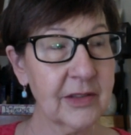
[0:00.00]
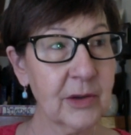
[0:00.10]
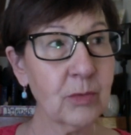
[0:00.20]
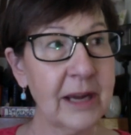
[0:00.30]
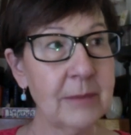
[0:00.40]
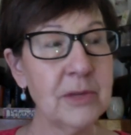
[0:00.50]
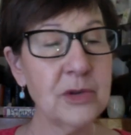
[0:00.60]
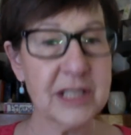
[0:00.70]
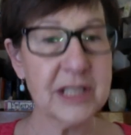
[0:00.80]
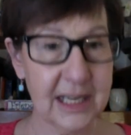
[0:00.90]
right
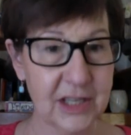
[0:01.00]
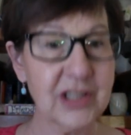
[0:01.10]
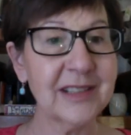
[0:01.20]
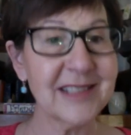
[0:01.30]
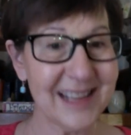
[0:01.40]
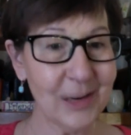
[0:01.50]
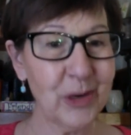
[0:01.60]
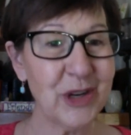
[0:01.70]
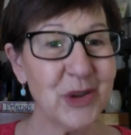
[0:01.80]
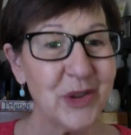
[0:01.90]
mutations that
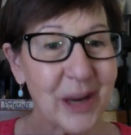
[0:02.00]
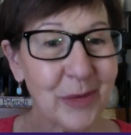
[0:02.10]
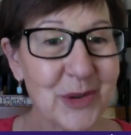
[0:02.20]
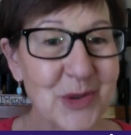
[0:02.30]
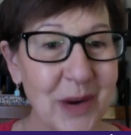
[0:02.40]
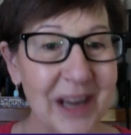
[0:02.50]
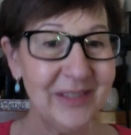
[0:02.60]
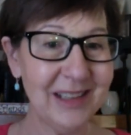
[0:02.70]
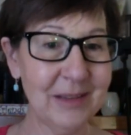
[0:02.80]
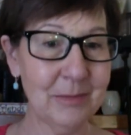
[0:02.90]
we knew that were
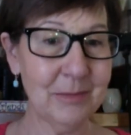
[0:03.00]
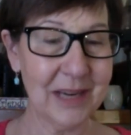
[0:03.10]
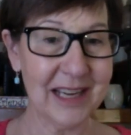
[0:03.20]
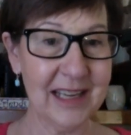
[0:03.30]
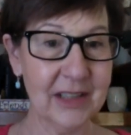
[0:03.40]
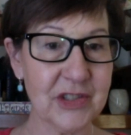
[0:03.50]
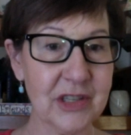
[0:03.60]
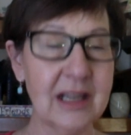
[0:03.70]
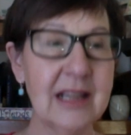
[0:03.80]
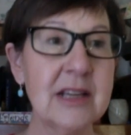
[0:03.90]
driving my
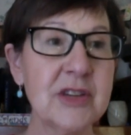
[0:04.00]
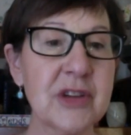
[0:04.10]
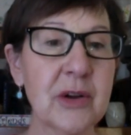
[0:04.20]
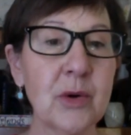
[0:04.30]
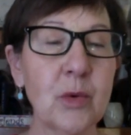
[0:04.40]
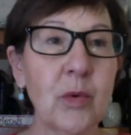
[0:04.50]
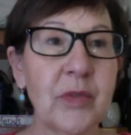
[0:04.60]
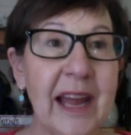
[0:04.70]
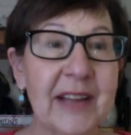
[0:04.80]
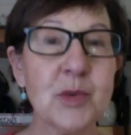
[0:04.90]
cancer. So
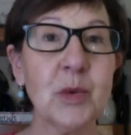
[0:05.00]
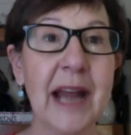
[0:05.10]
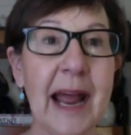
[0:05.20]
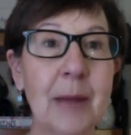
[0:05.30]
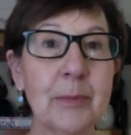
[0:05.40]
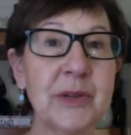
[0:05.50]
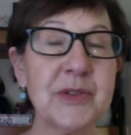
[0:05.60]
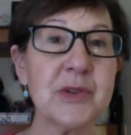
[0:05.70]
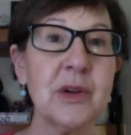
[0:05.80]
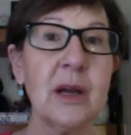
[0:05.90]
that's what
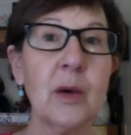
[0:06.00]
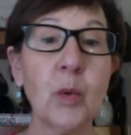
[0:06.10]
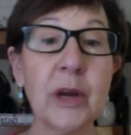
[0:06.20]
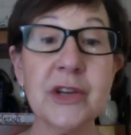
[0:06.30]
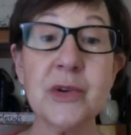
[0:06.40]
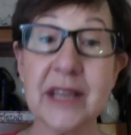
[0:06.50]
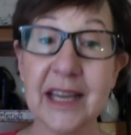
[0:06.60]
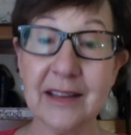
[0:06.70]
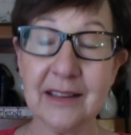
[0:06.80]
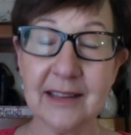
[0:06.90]
happens when you
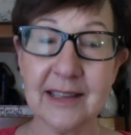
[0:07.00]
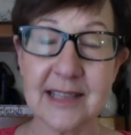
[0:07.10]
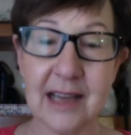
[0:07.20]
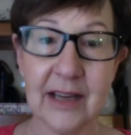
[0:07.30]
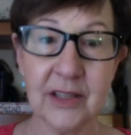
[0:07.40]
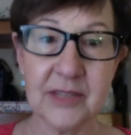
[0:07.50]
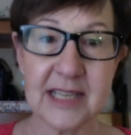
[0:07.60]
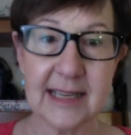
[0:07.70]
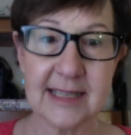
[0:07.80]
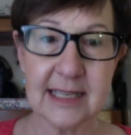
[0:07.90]
get this kind of
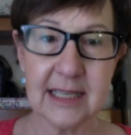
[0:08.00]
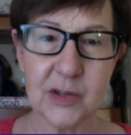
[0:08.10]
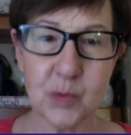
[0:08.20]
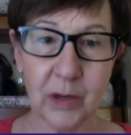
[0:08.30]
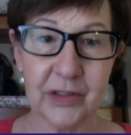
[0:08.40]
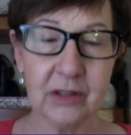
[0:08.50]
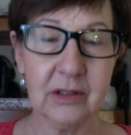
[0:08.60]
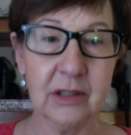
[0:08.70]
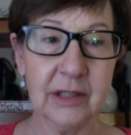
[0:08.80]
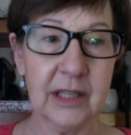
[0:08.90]
testing, is what they're
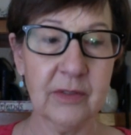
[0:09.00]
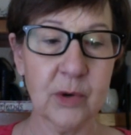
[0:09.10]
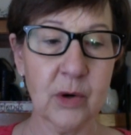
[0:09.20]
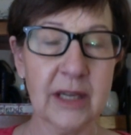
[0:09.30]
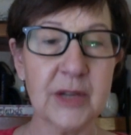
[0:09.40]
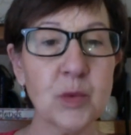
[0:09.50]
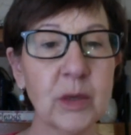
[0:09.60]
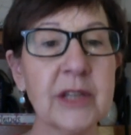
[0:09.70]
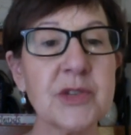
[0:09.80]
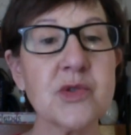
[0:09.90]
looking for is what
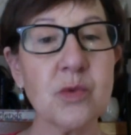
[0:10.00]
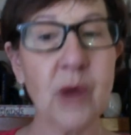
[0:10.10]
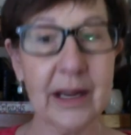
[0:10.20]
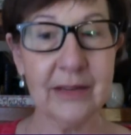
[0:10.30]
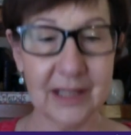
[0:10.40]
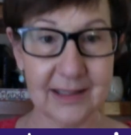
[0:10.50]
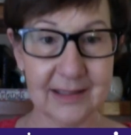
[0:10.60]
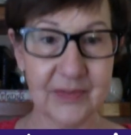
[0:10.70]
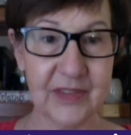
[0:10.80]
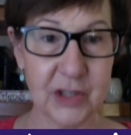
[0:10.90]
is driving
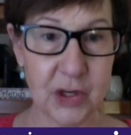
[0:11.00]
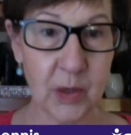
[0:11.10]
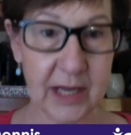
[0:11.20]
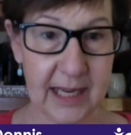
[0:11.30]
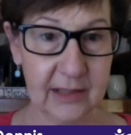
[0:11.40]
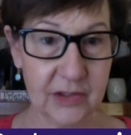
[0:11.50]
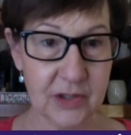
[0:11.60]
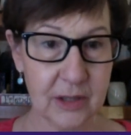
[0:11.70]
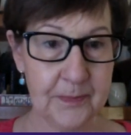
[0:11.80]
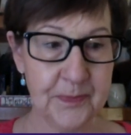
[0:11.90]
your
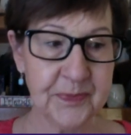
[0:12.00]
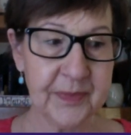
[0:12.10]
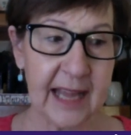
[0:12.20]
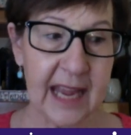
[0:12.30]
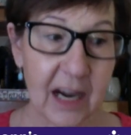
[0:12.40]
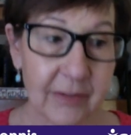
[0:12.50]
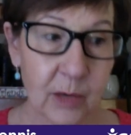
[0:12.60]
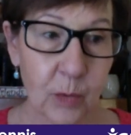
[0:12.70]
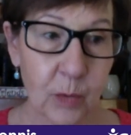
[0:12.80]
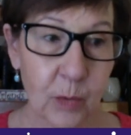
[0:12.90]
cancer.
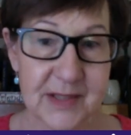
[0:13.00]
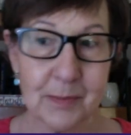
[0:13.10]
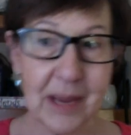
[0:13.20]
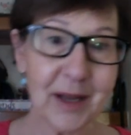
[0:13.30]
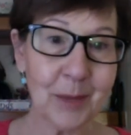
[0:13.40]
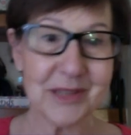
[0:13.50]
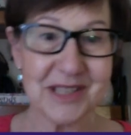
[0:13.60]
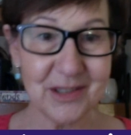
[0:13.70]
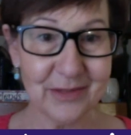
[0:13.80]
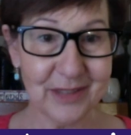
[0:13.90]
Everyone's makeup
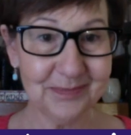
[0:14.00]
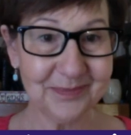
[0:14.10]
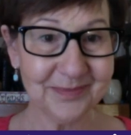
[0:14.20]
is different,